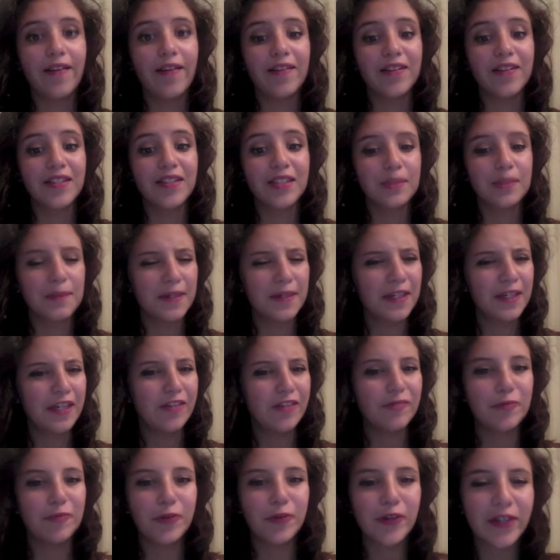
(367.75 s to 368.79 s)
Speaking
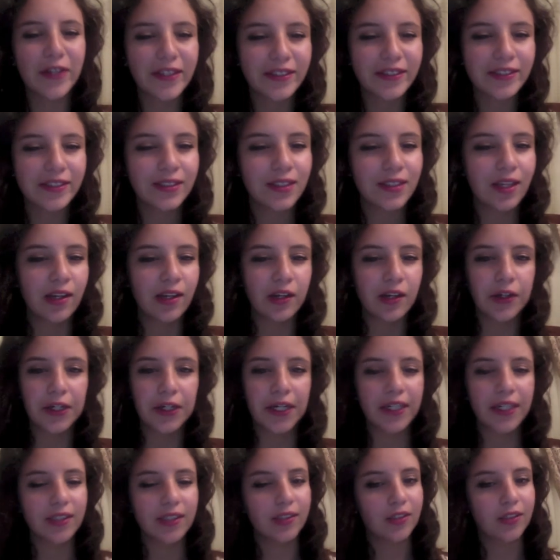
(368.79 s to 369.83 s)
of points and
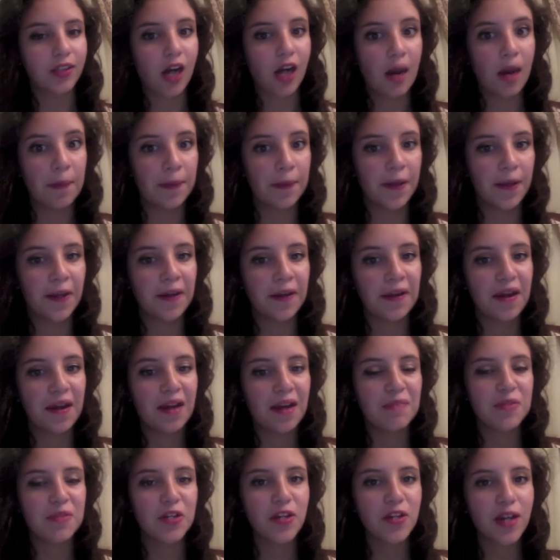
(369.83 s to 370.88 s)
grades dropping,
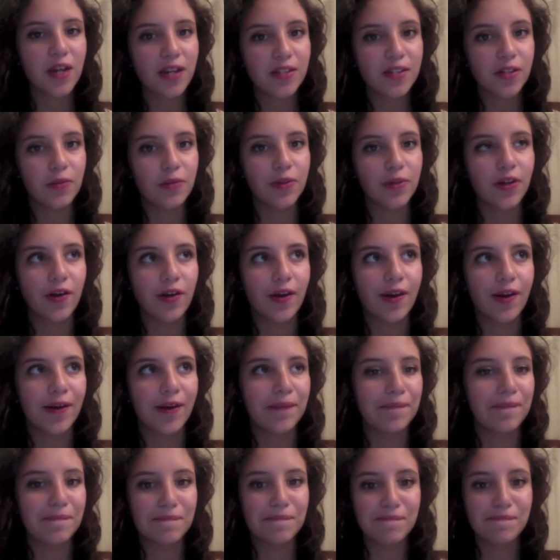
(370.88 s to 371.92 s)
I'm sure you guys are
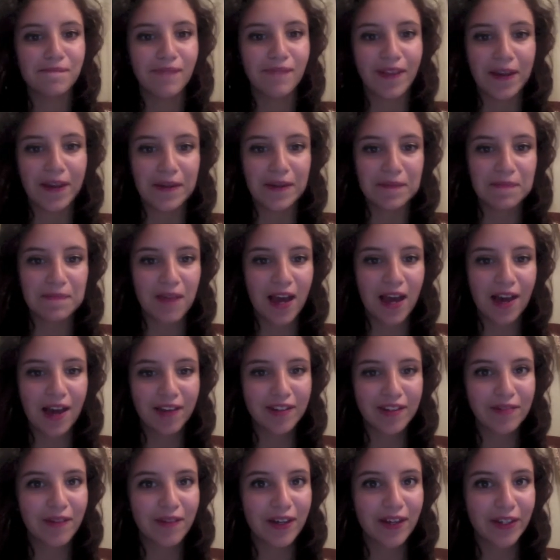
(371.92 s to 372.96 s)
wondering, like, how
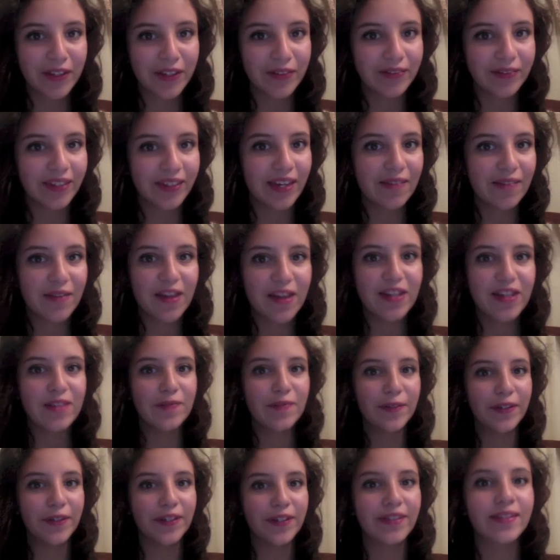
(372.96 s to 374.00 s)
did my group get any
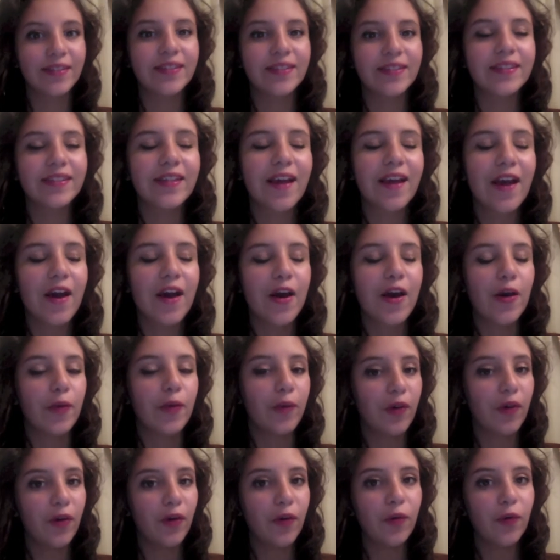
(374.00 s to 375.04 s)
points?
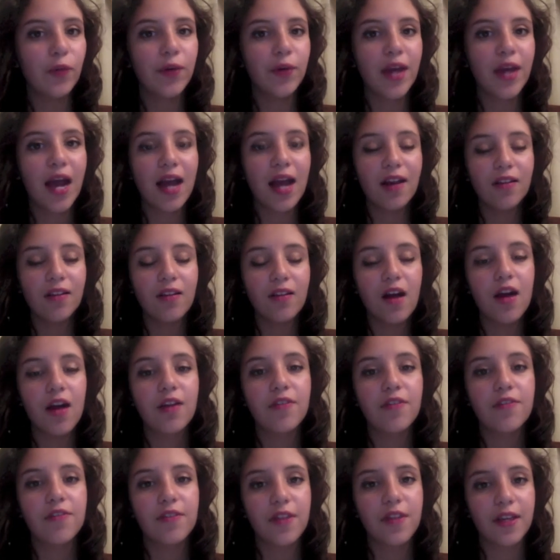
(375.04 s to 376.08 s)
Well, we had a lot
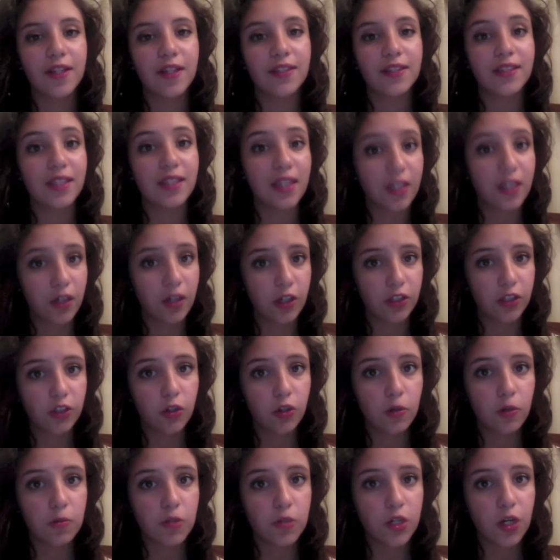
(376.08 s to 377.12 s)
of things in our
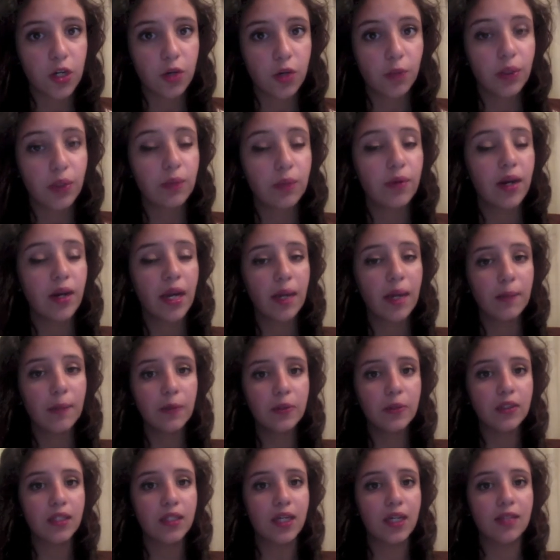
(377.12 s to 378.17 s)
sculpture. We were able
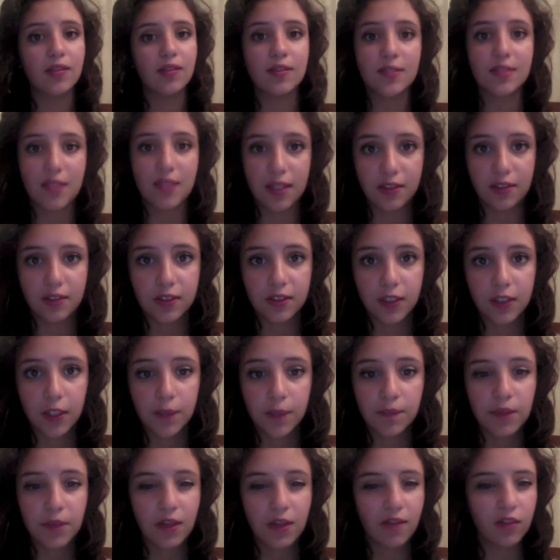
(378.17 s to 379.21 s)
to get the
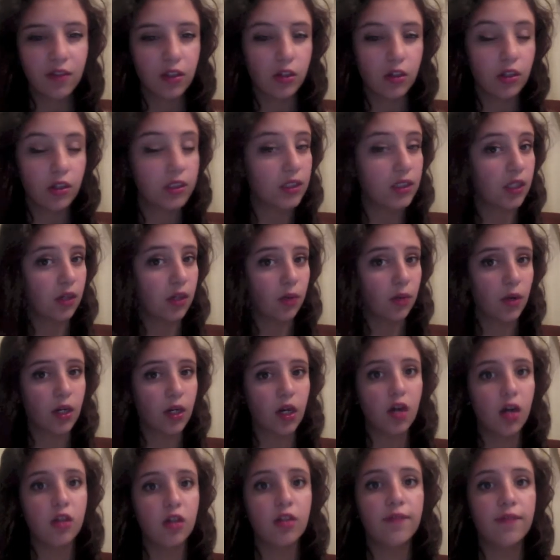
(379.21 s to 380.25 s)
sensor, even though it didn't work
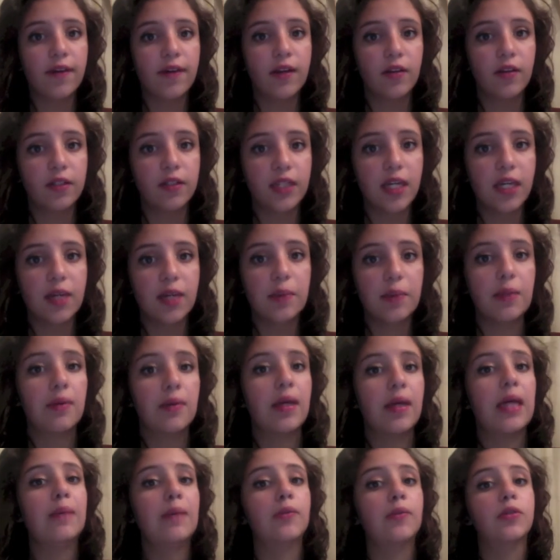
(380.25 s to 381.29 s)
on the final day, we were
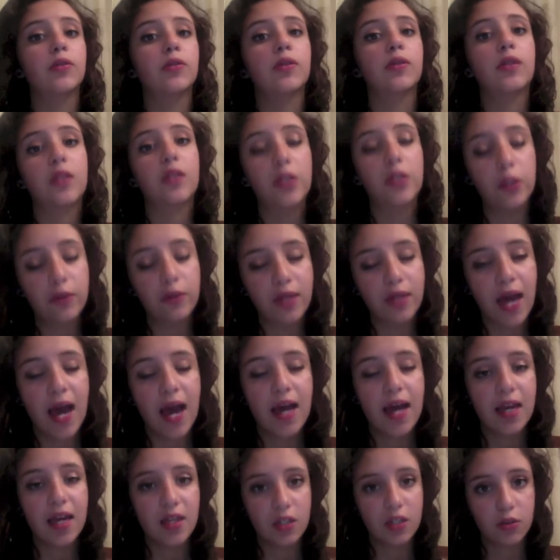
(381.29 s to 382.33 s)
able to include
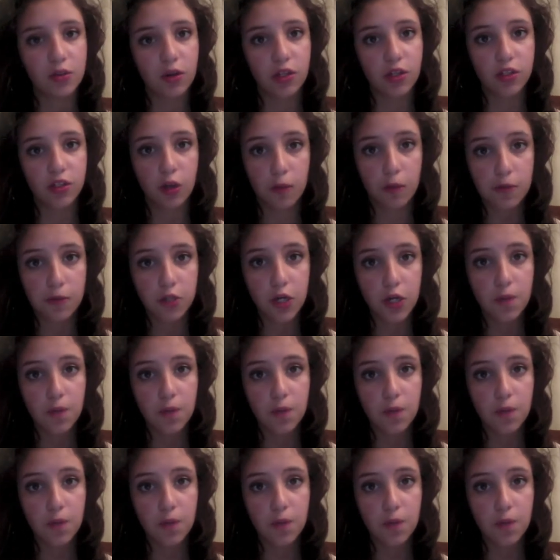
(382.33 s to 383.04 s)
that into our sculpture.